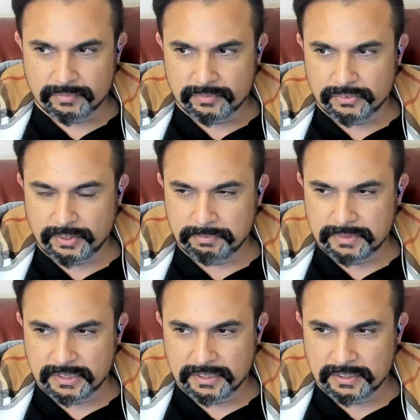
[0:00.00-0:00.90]

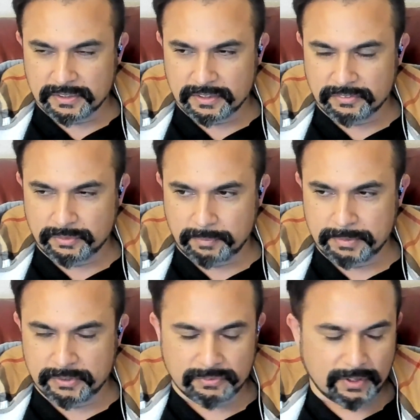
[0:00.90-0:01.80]
something, a
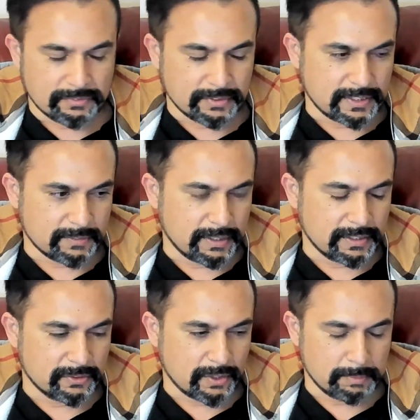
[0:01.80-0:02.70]
piece of software that went
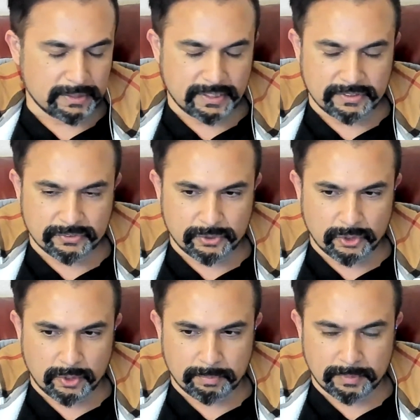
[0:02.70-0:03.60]
in the Hubble
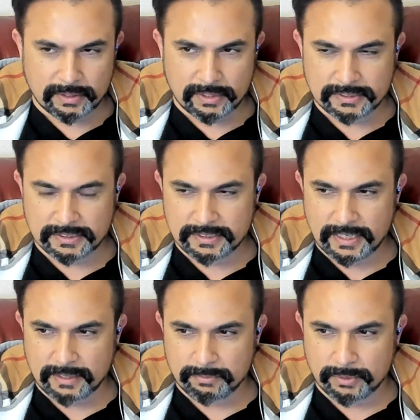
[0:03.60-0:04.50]
telescope. Other than
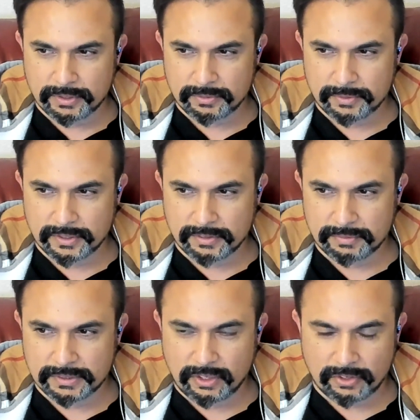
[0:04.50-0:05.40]
that, I've worked
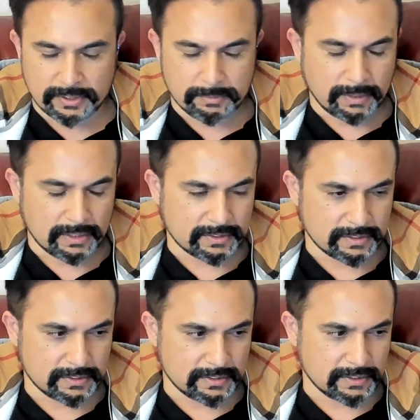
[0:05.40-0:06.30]
with Lockheed
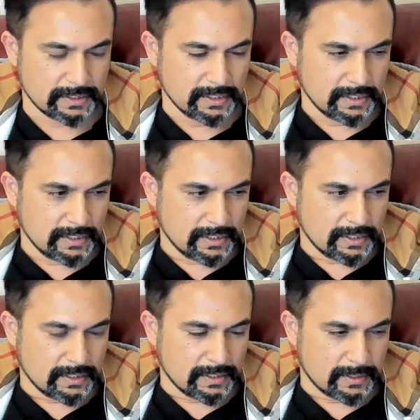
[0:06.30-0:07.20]
Martin,
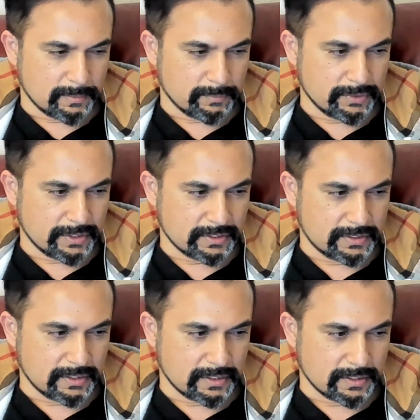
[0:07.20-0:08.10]
with
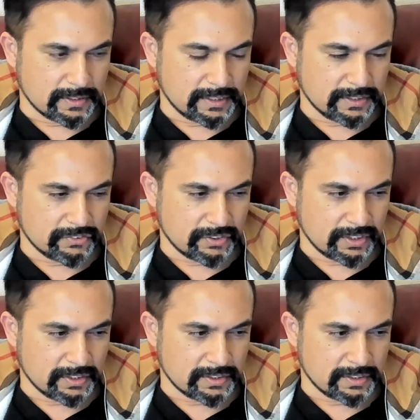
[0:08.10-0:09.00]

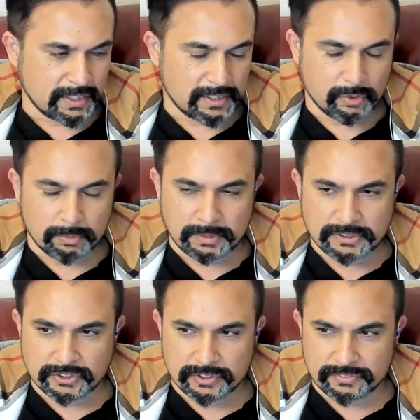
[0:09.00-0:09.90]
Ericsson, and a whole
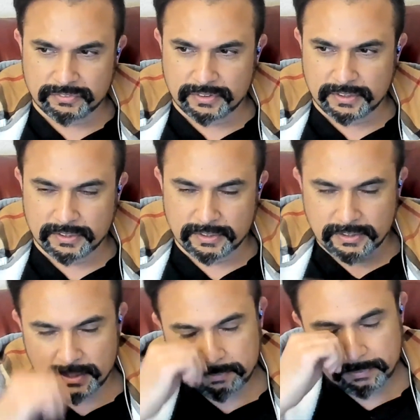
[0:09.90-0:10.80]
bunch of
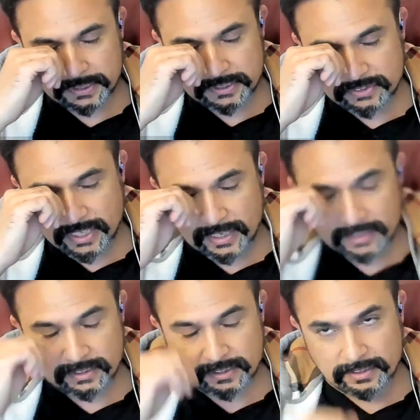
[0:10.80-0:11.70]
companies that
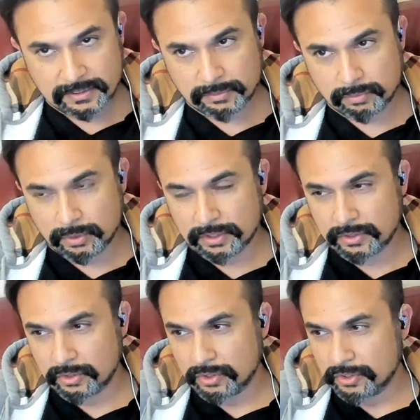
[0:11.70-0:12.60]

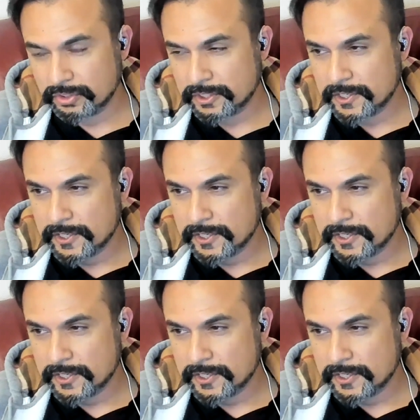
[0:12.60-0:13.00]
work on